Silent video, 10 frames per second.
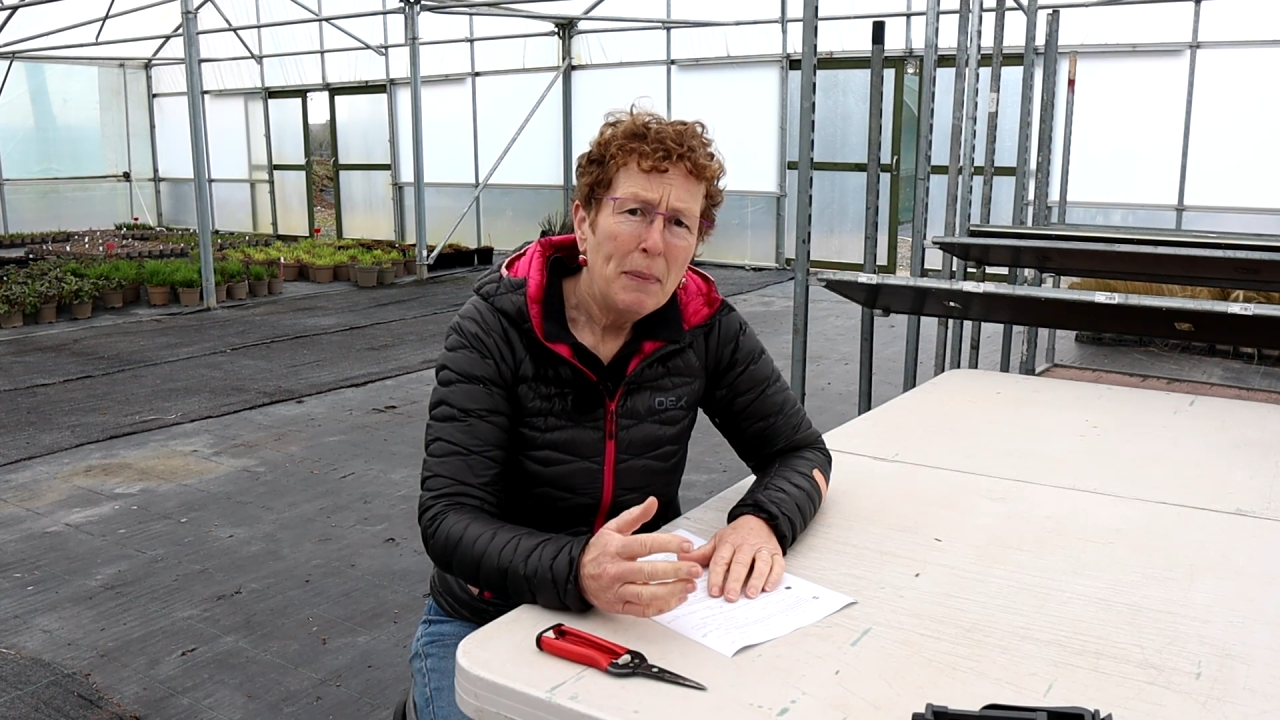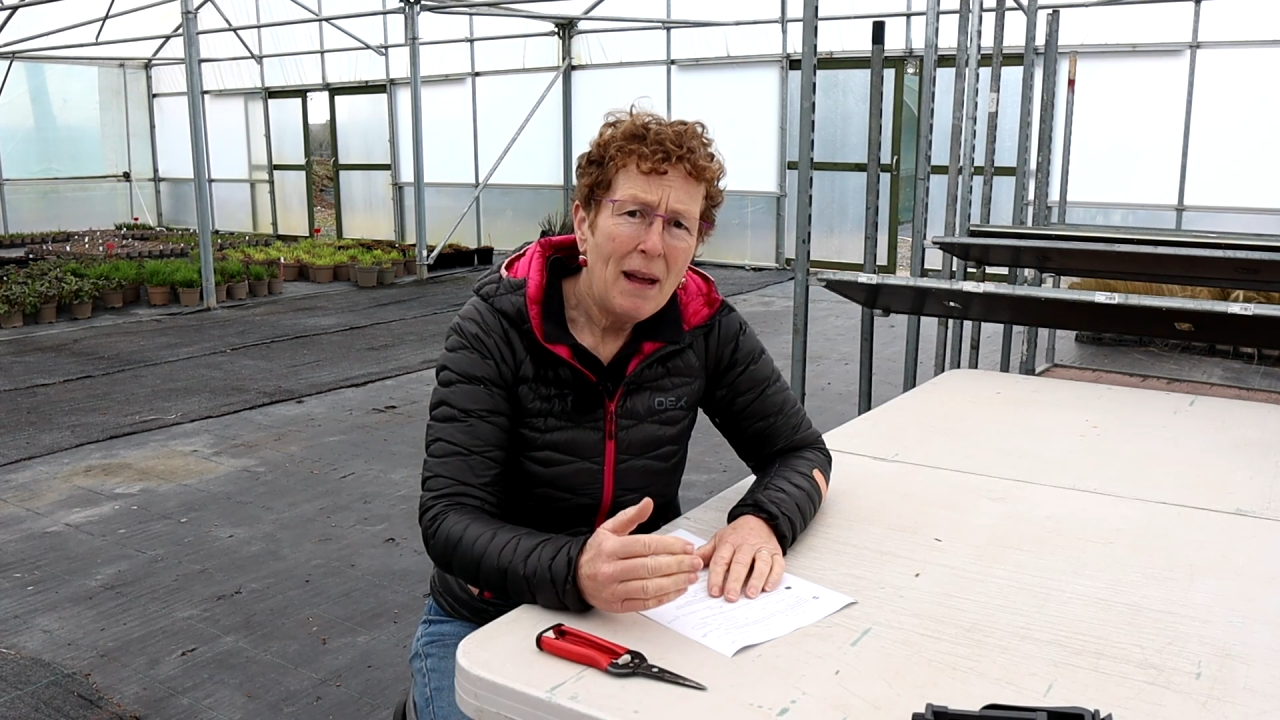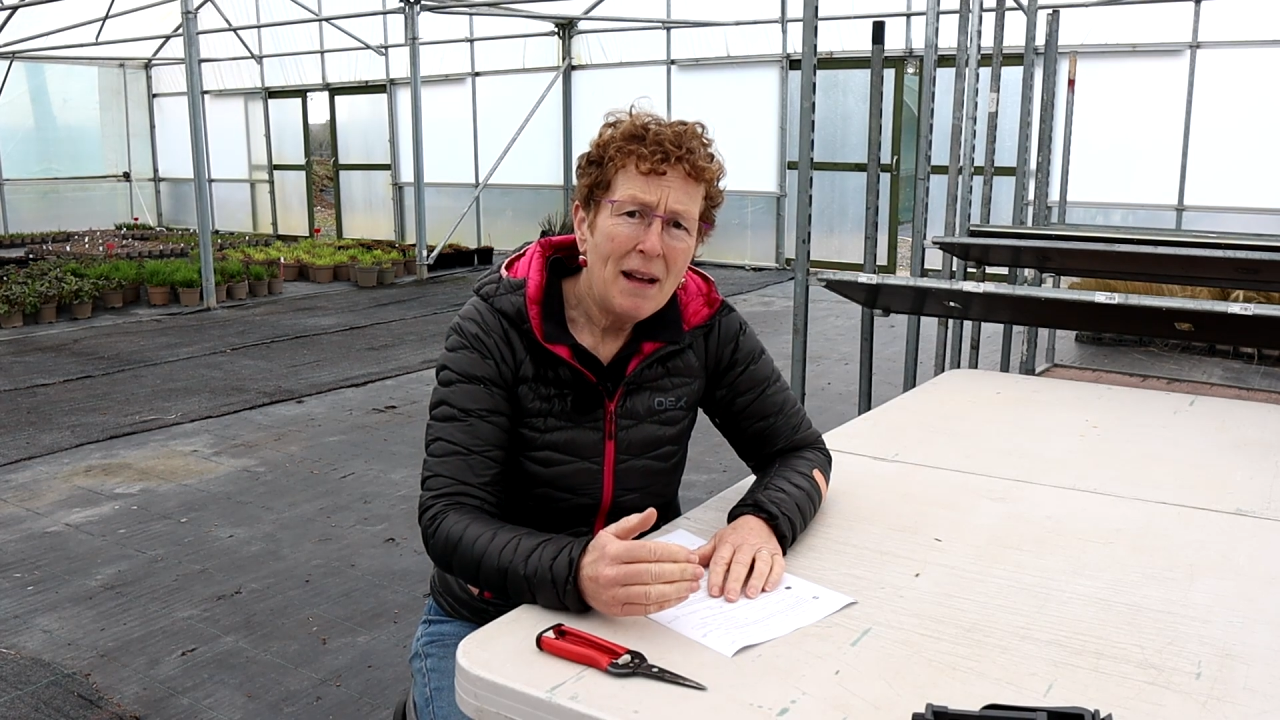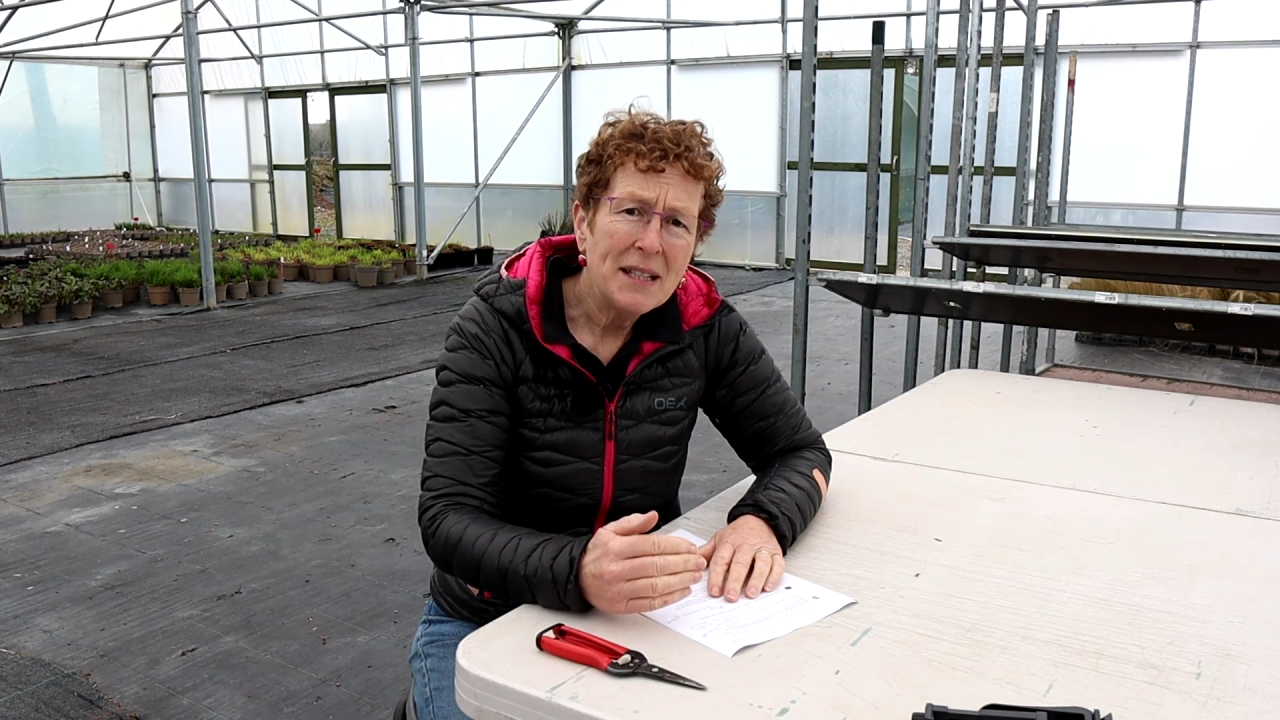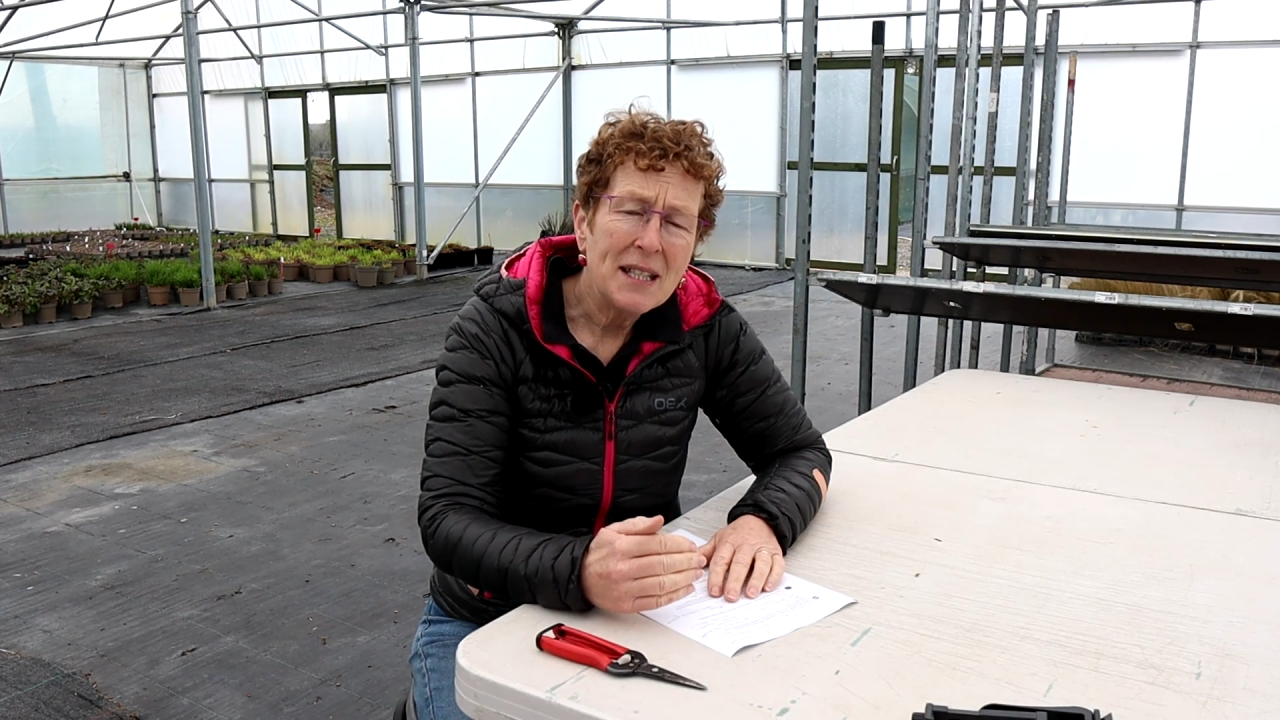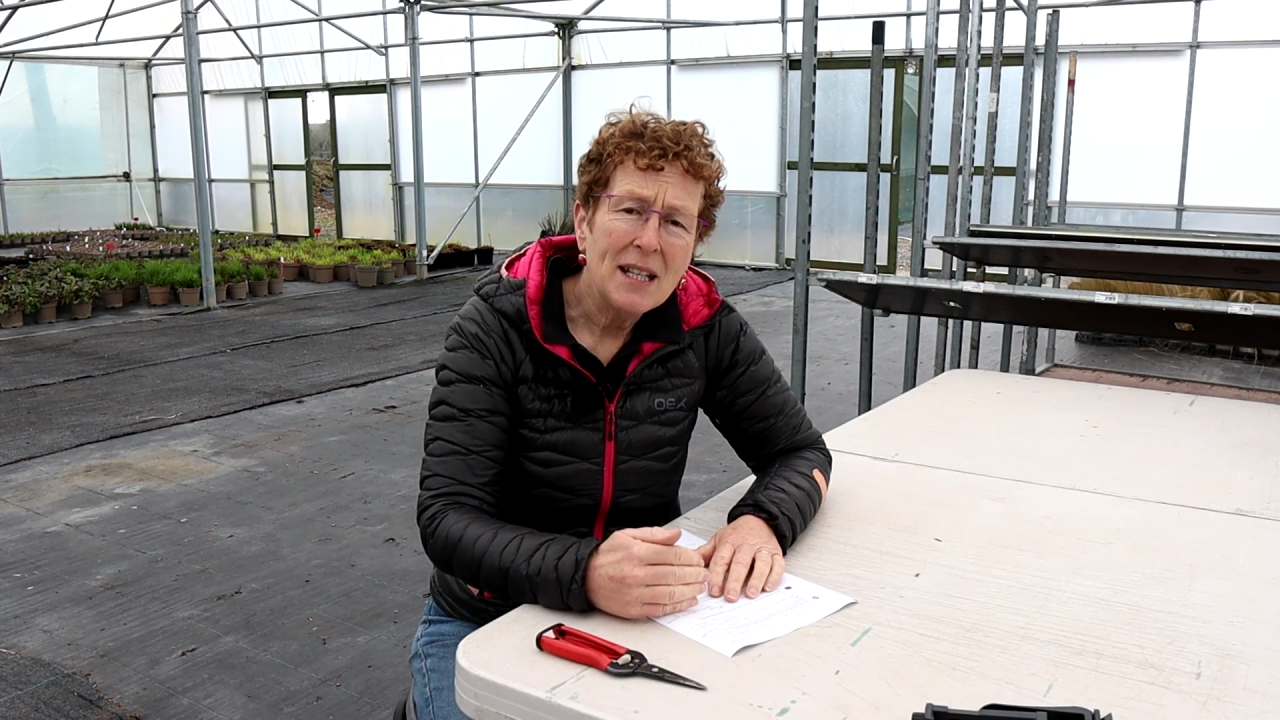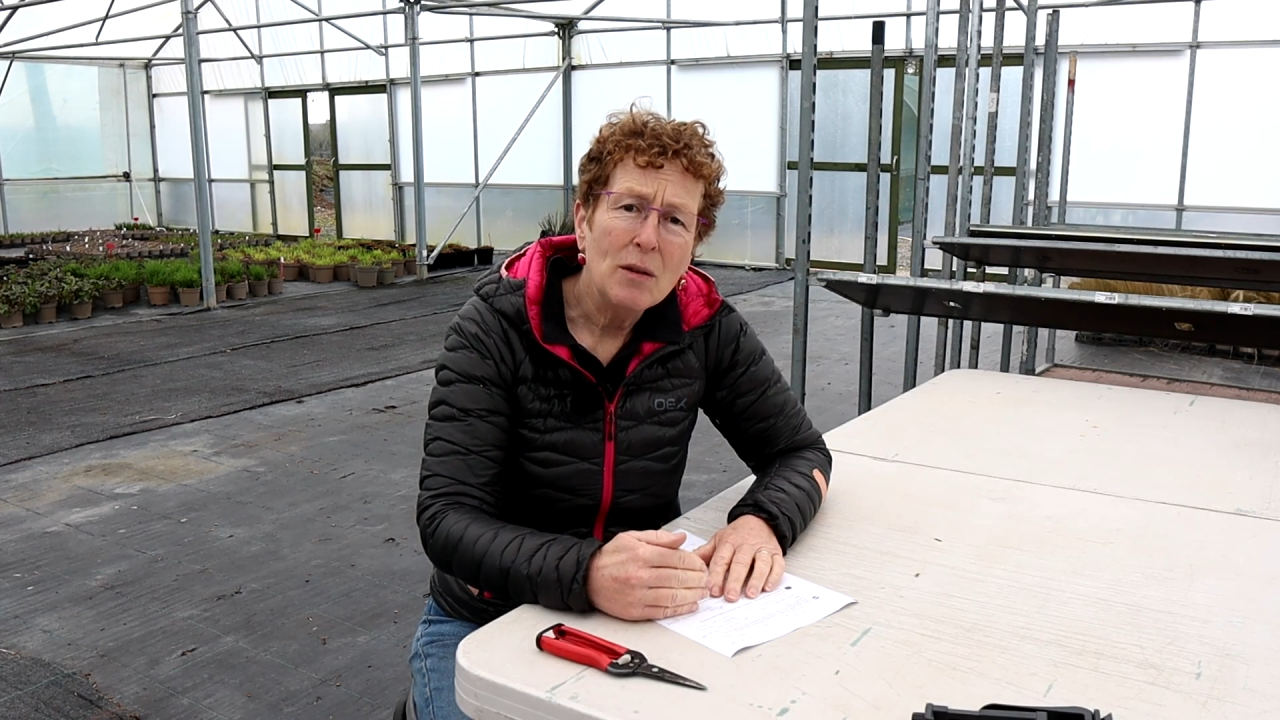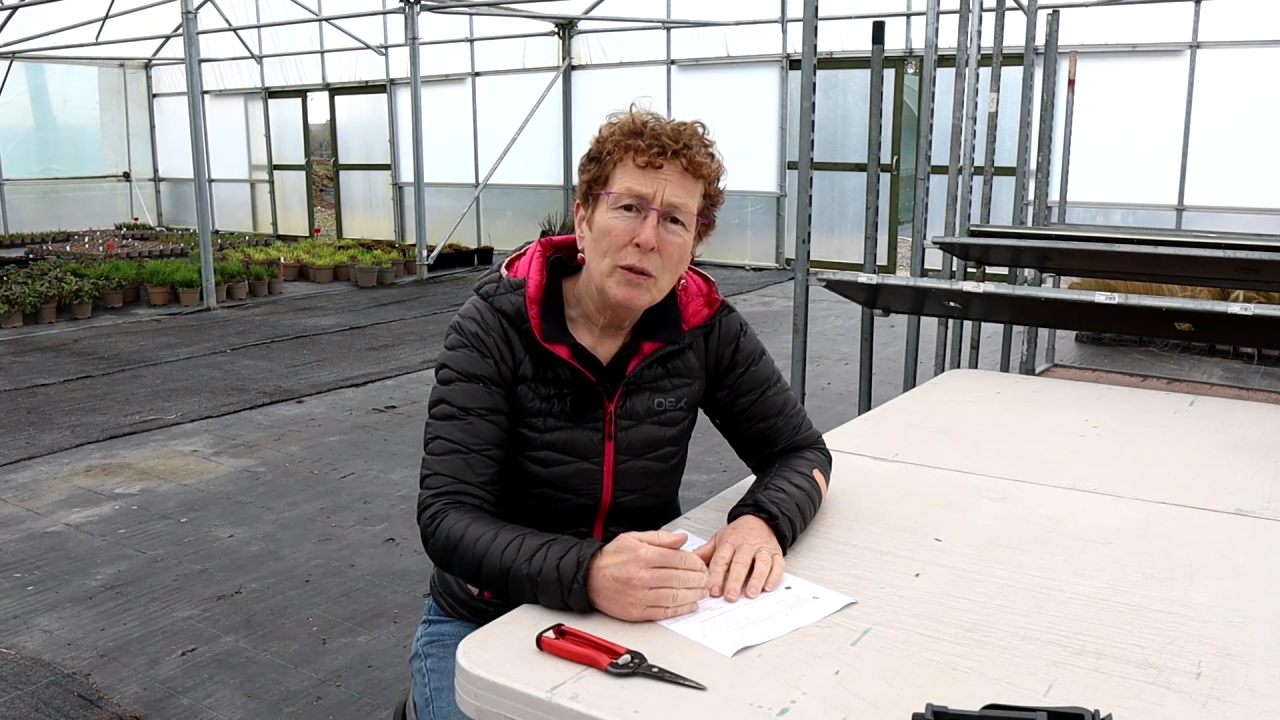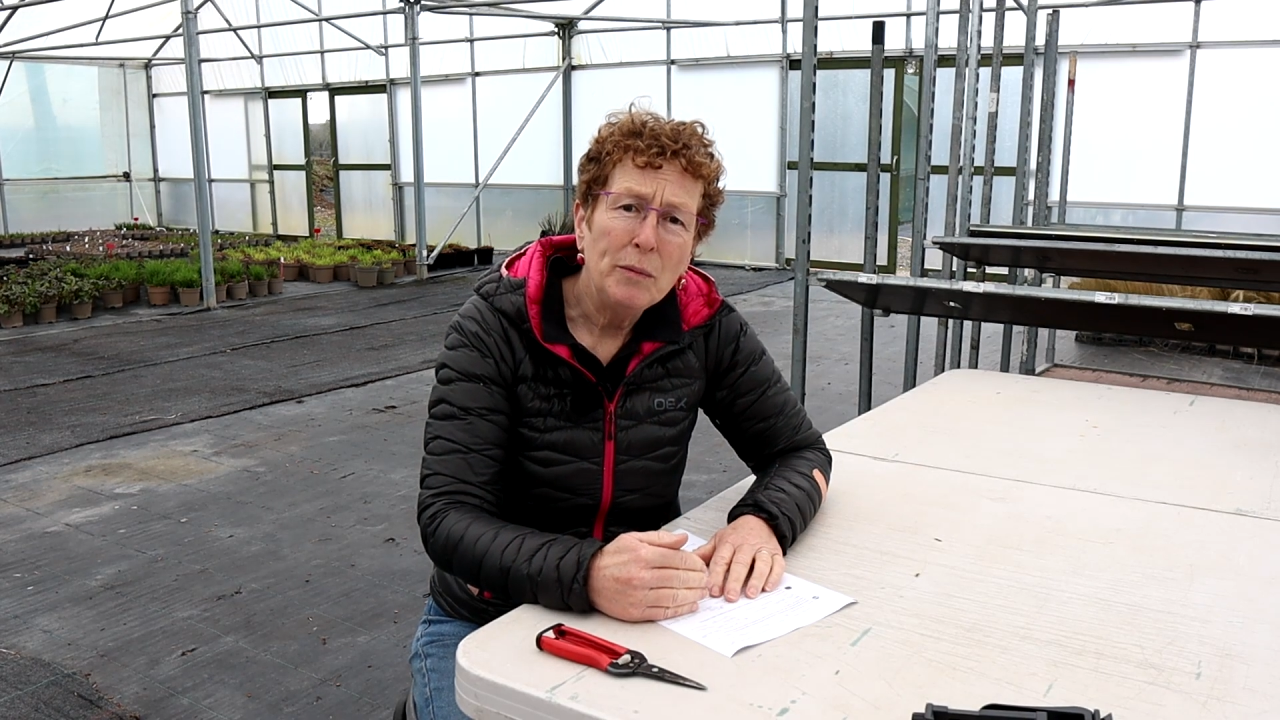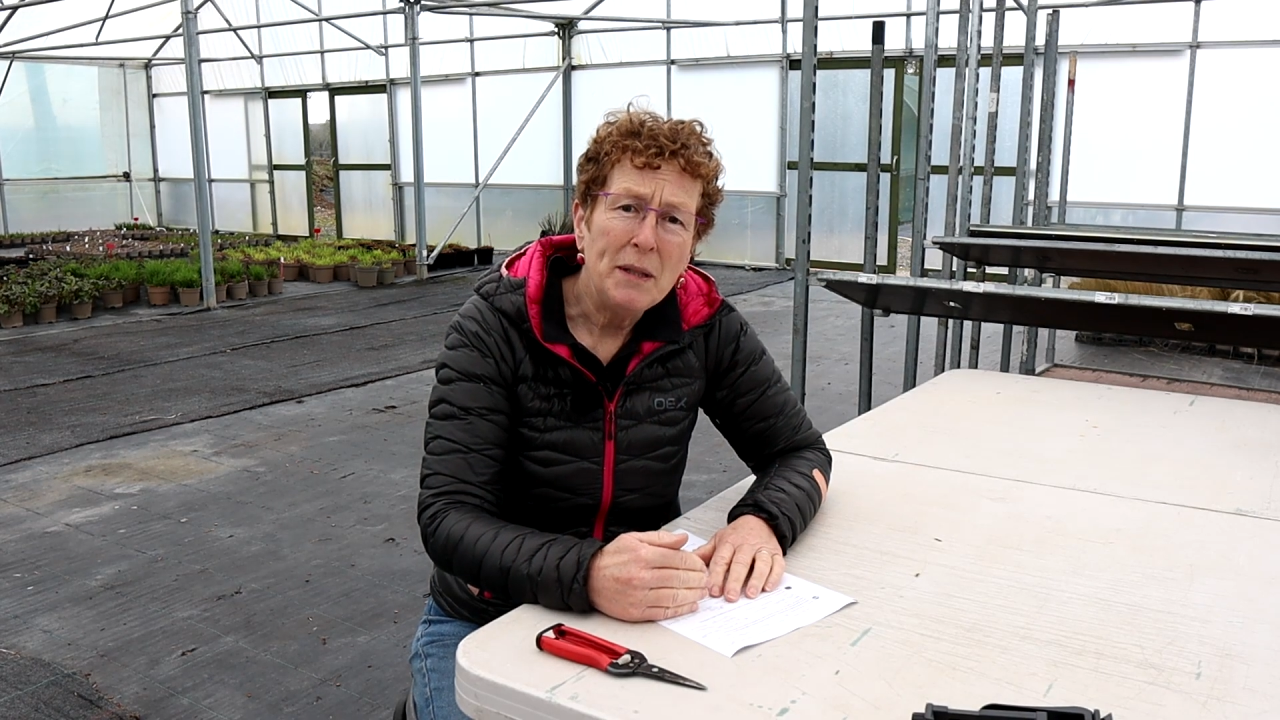plants that would